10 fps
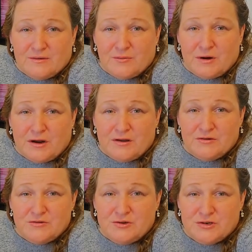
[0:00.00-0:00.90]
where
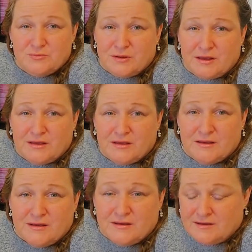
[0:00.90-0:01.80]
you should be
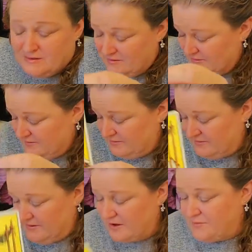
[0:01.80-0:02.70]

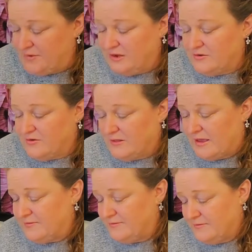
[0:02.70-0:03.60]
in your life.